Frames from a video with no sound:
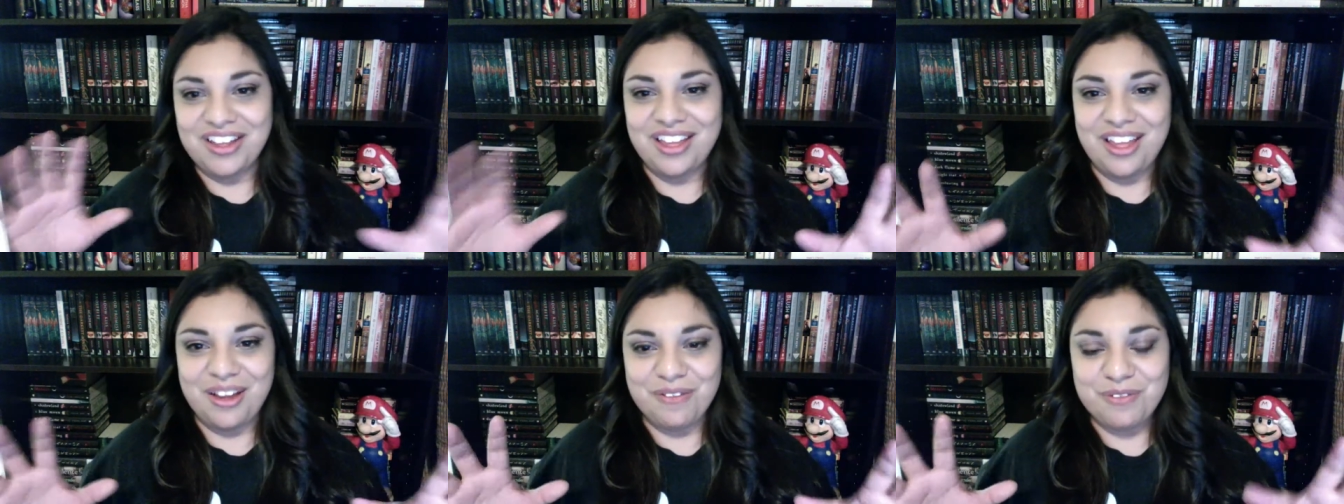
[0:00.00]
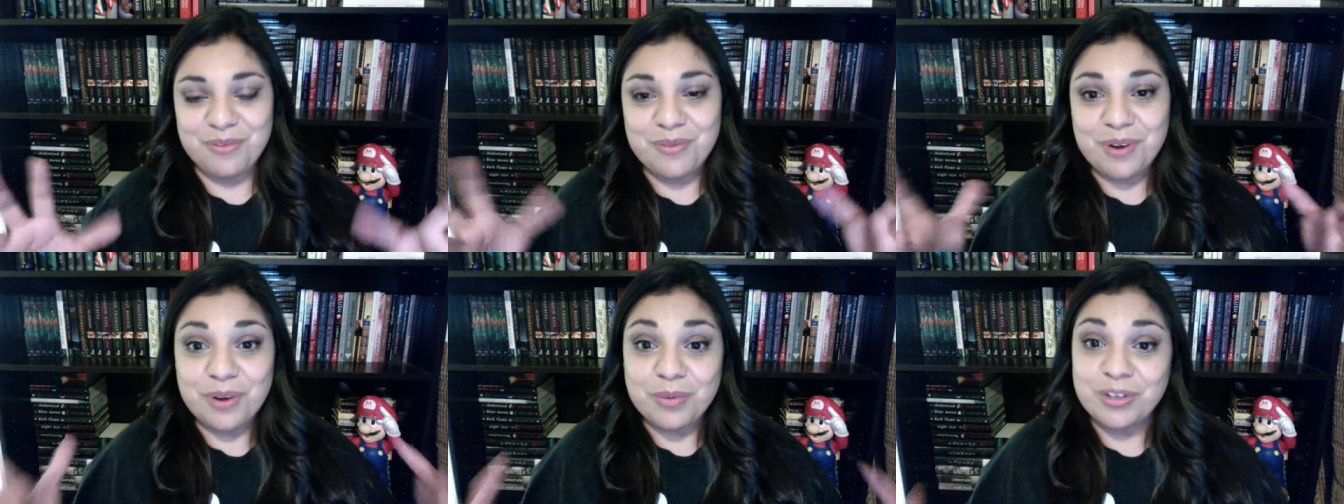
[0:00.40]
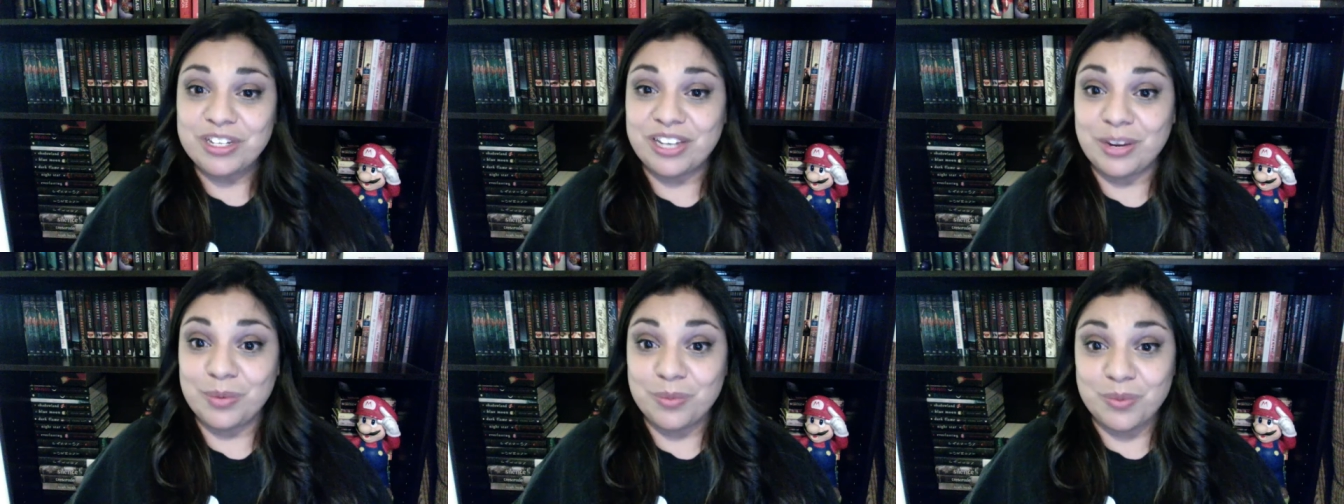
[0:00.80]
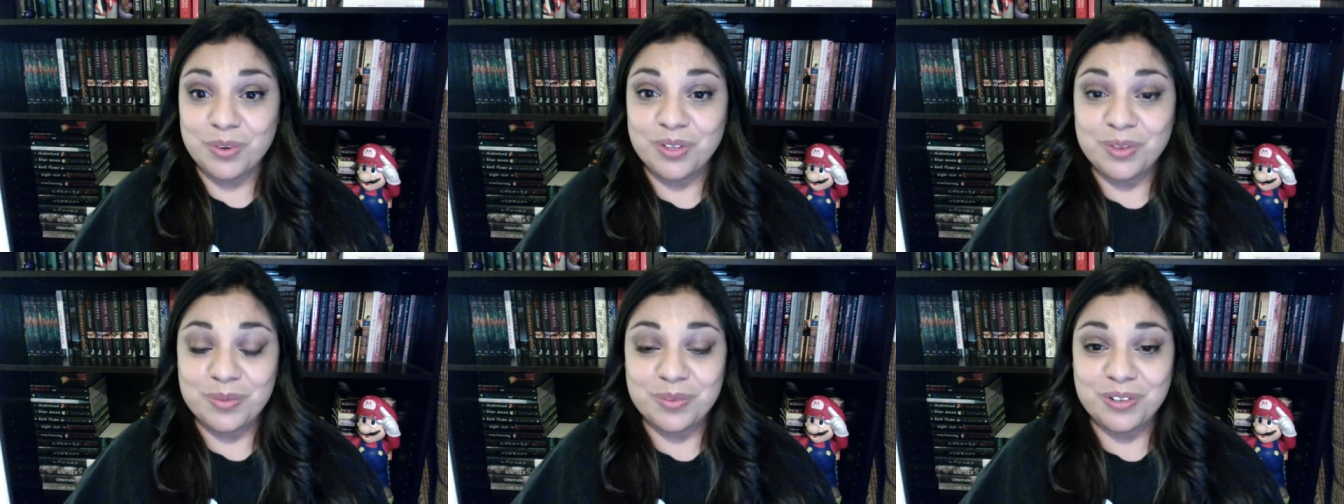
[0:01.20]
everywhere, which I
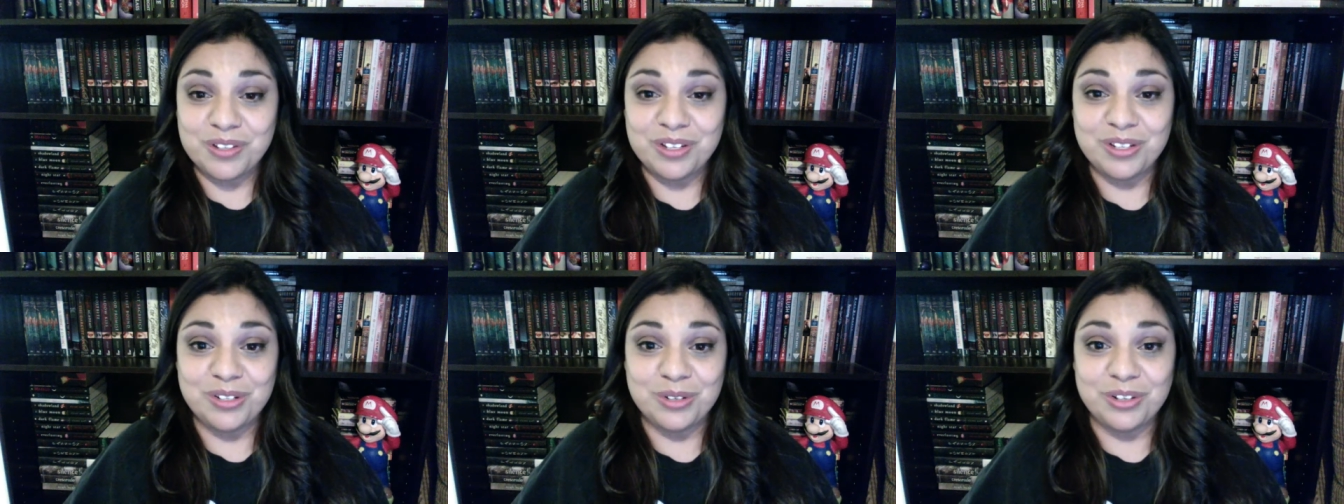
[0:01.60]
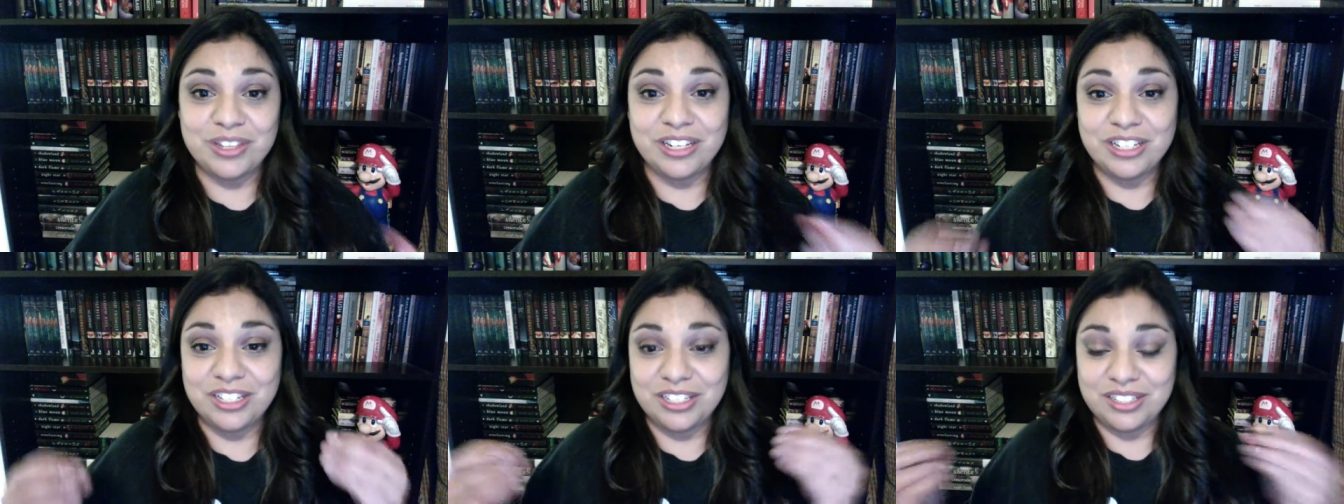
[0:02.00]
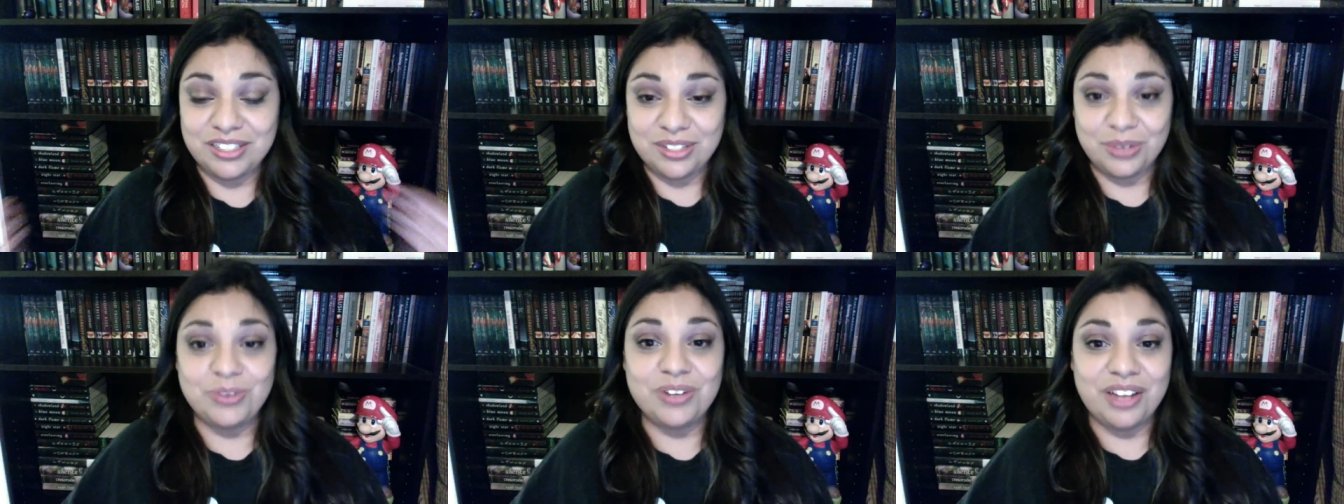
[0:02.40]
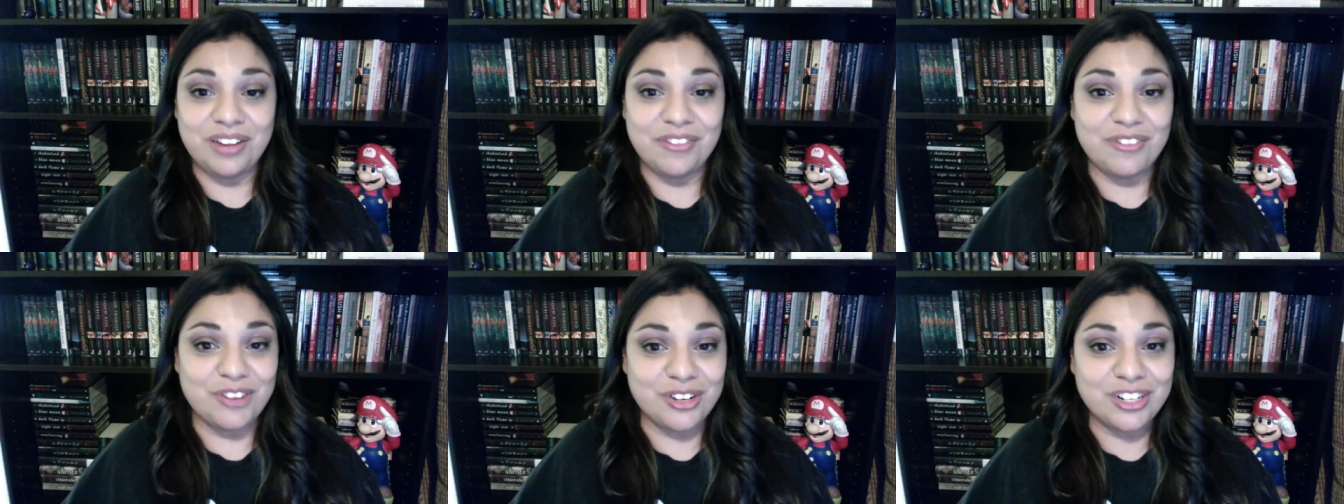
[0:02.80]
really, really enjoy that she's so
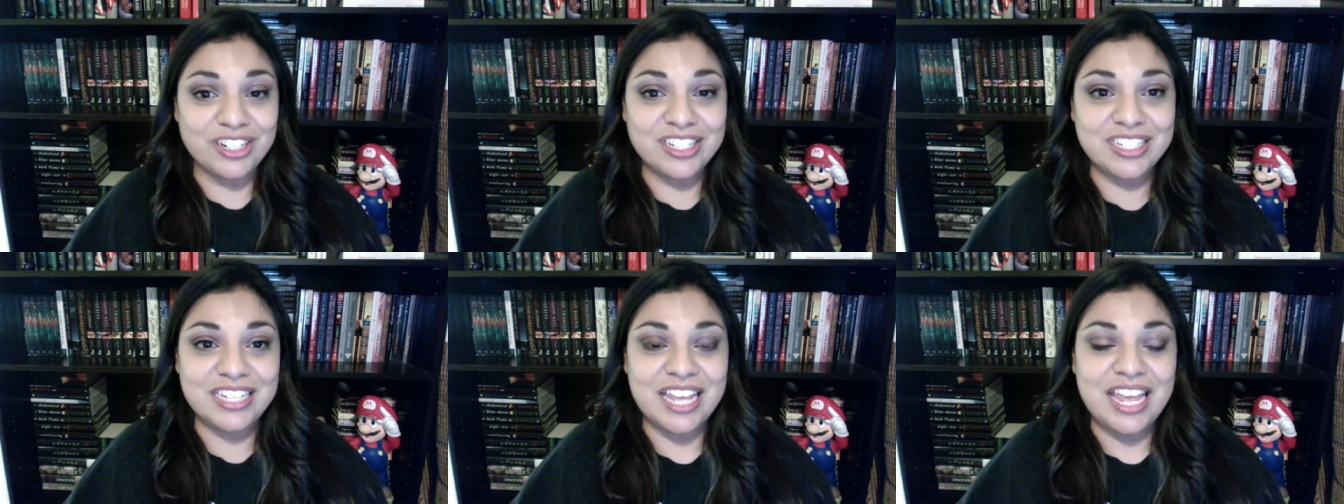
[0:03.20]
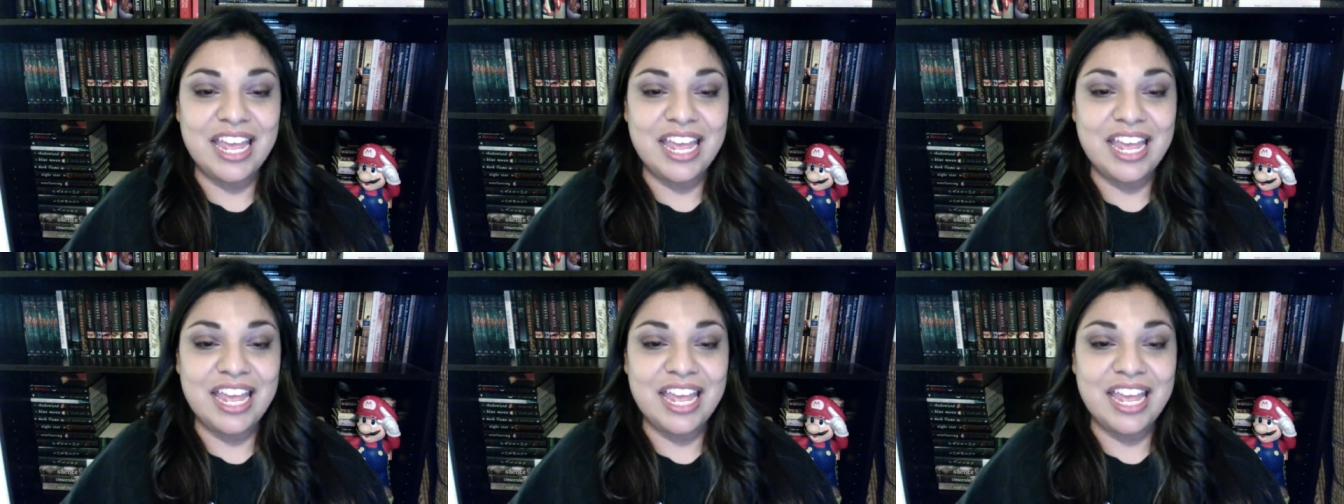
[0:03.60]
diverse,